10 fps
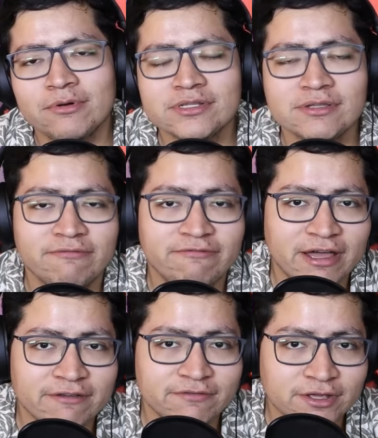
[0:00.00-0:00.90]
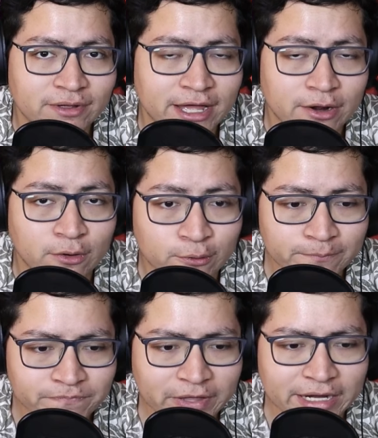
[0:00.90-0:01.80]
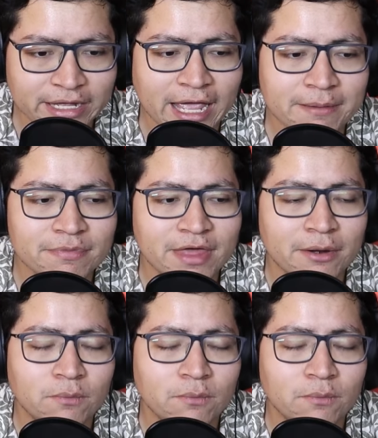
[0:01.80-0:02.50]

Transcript: 5-0 at home in a game that